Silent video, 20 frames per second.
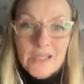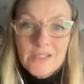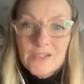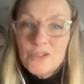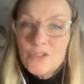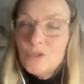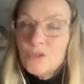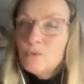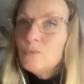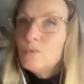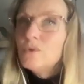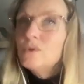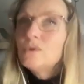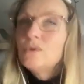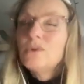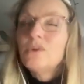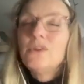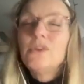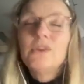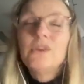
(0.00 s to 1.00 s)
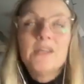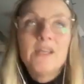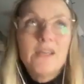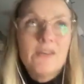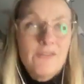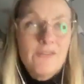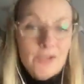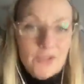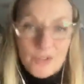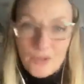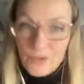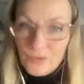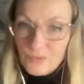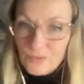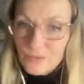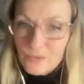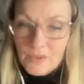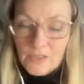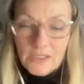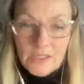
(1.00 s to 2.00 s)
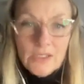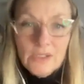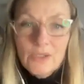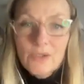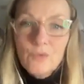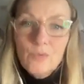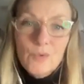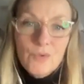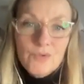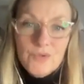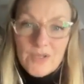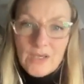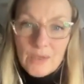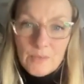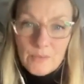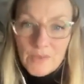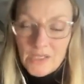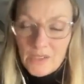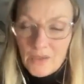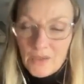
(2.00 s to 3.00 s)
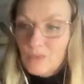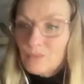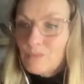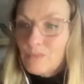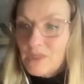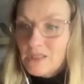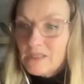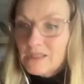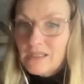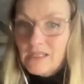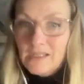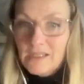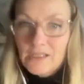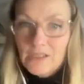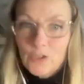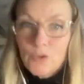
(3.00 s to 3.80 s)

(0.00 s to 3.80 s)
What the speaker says: and you will never know what's coming on Monday.